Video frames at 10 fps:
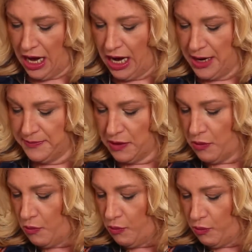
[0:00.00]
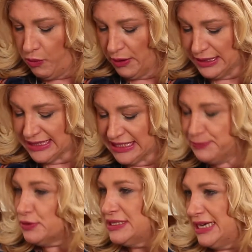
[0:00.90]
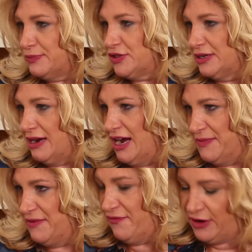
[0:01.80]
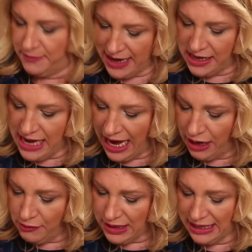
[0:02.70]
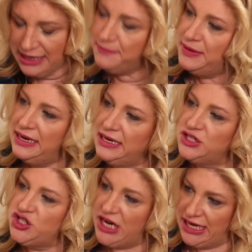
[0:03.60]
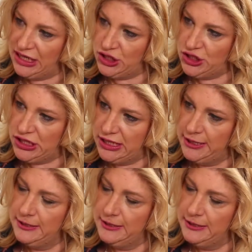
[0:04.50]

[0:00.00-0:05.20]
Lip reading: Where is this perception coming from, and how can it be changed?